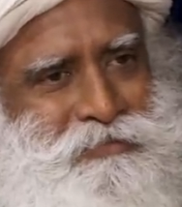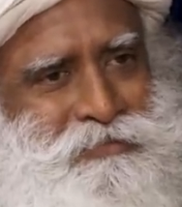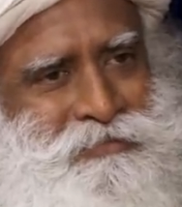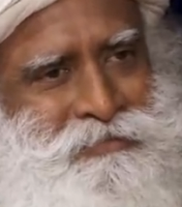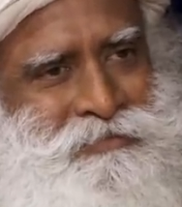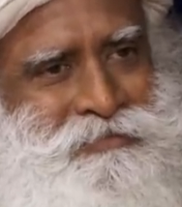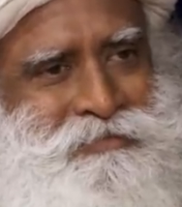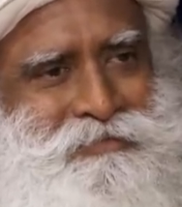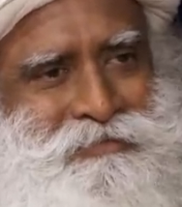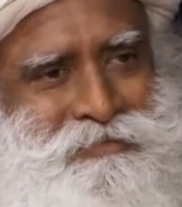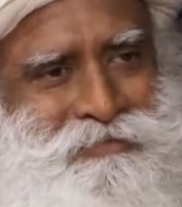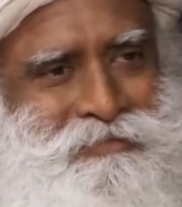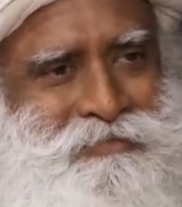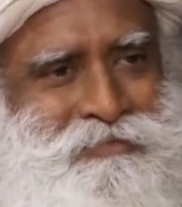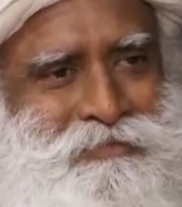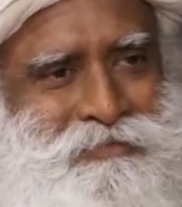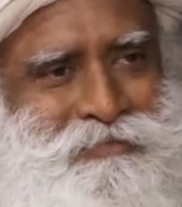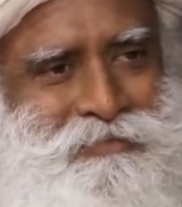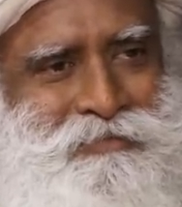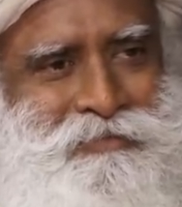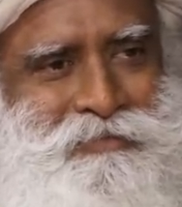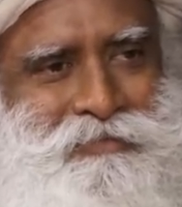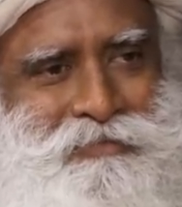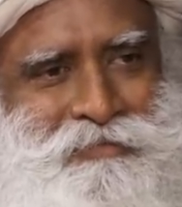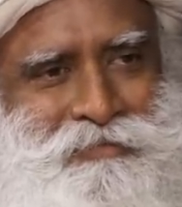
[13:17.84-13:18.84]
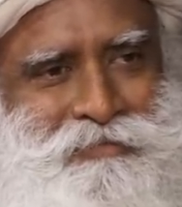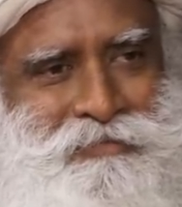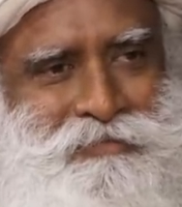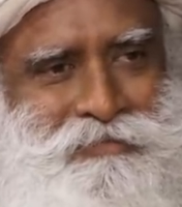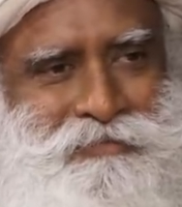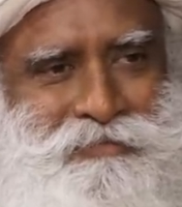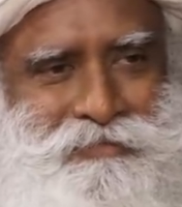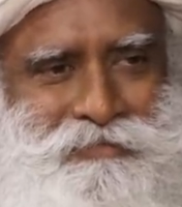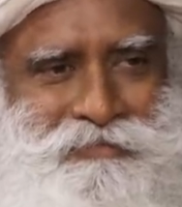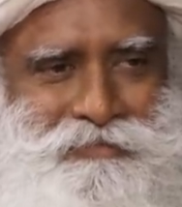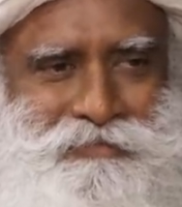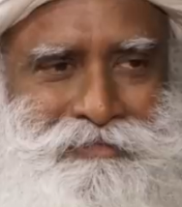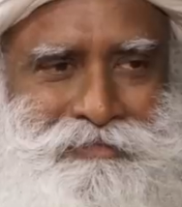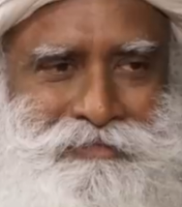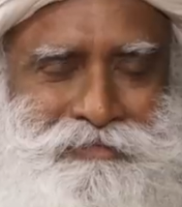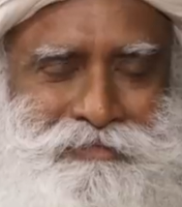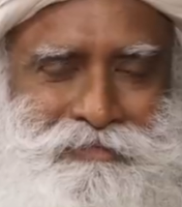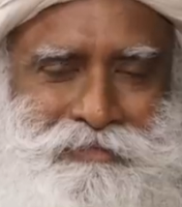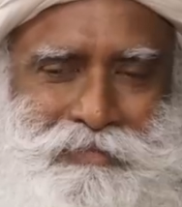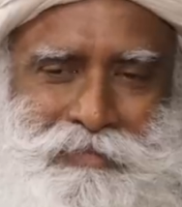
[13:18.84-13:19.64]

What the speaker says: Nobody speaks.